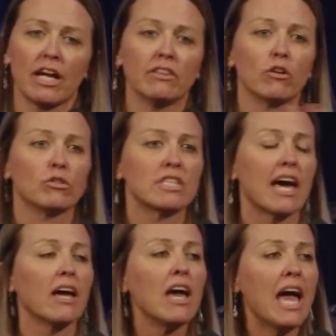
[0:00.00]
And those
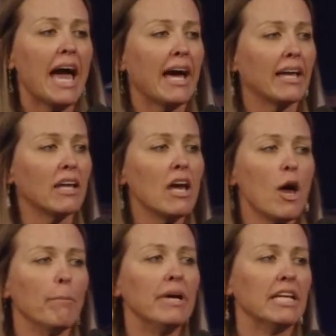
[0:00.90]
that had
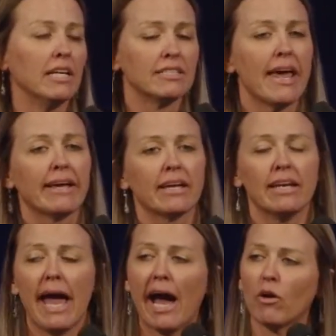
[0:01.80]
been
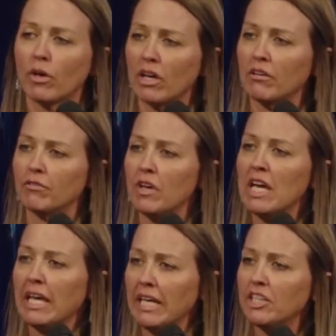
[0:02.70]
taken out of
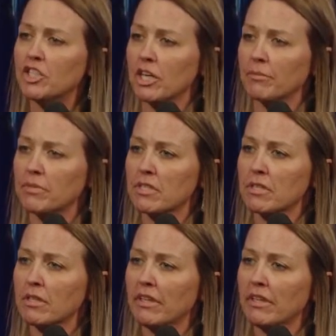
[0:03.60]
Egypt,